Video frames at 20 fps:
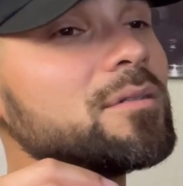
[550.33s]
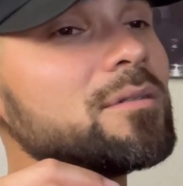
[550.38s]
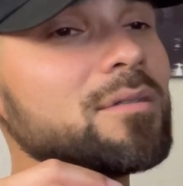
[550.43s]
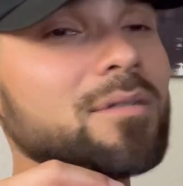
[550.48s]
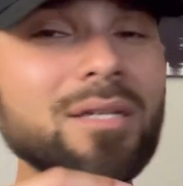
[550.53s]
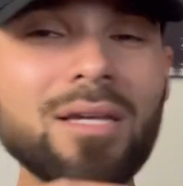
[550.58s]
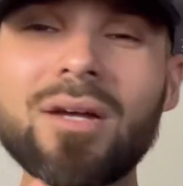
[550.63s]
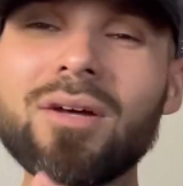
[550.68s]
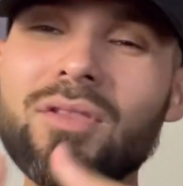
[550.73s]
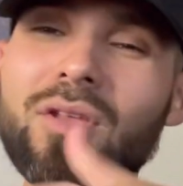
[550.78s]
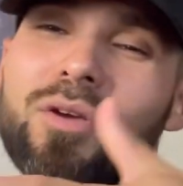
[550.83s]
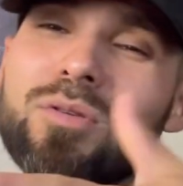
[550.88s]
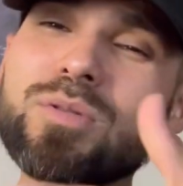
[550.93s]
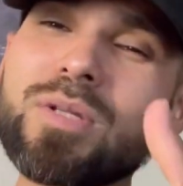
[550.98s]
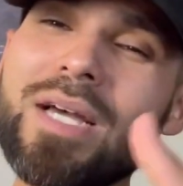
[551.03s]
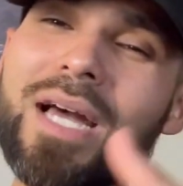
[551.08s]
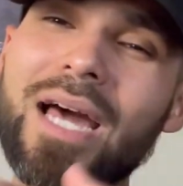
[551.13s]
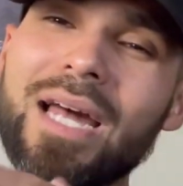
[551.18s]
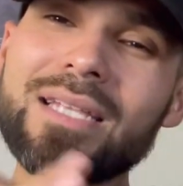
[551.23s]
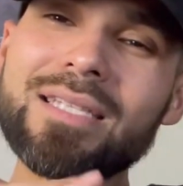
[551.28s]
Those
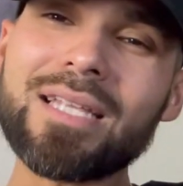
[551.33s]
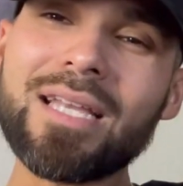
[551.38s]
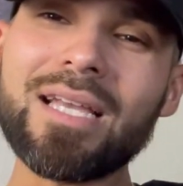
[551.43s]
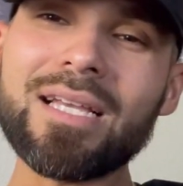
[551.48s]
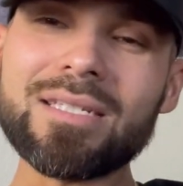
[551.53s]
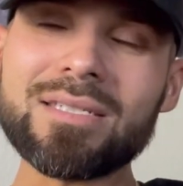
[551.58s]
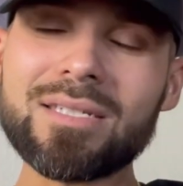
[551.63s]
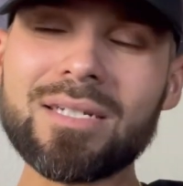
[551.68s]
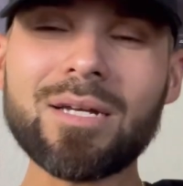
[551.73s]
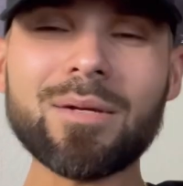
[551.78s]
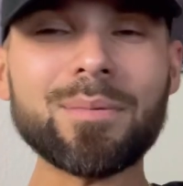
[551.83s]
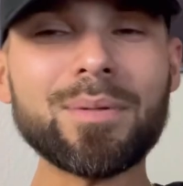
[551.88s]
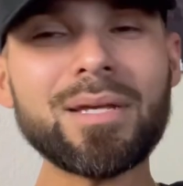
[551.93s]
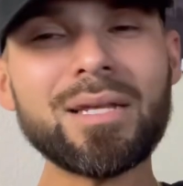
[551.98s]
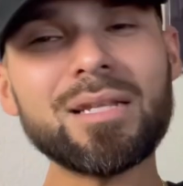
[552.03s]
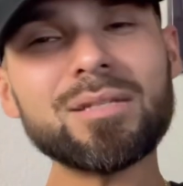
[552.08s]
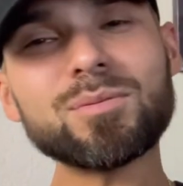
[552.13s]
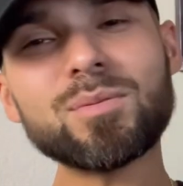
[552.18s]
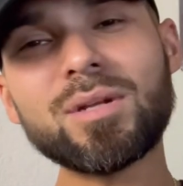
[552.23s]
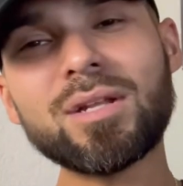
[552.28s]
are kind of things. You know what I
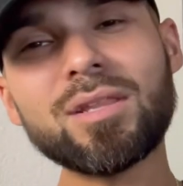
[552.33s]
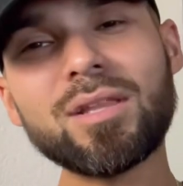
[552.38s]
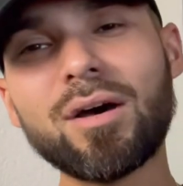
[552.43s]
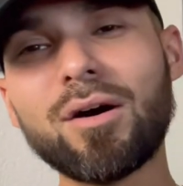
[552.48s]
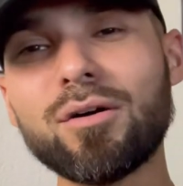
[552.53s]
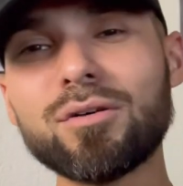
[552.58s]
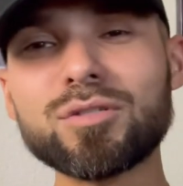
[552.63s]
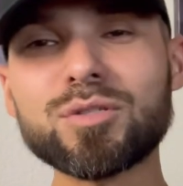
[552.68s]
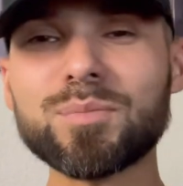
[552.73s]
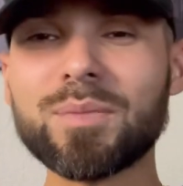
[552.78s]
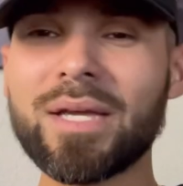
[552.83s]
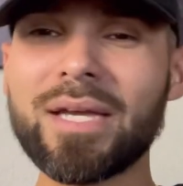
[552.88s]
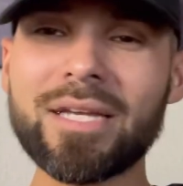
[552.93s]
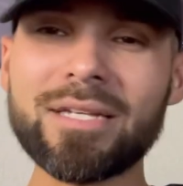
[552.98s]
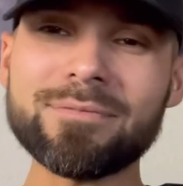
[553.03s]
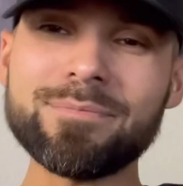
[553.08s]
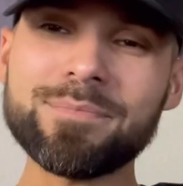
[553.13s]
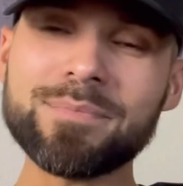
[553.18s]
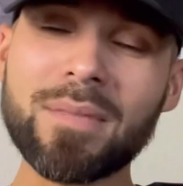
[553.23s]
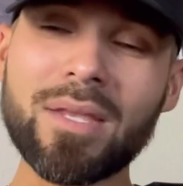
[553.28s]
mean? It's one of those,
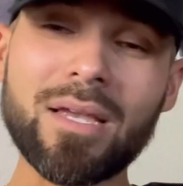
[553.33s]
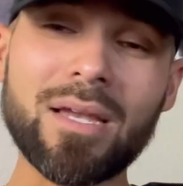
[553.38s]
man.